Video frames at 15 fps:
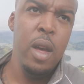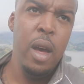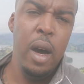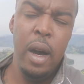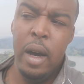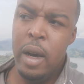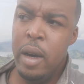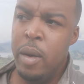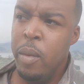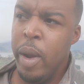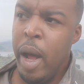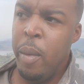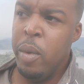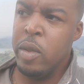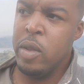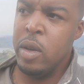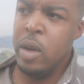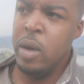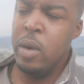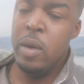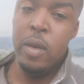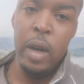When I want to
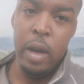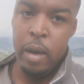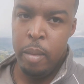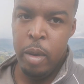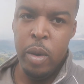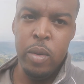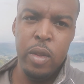go, I'm going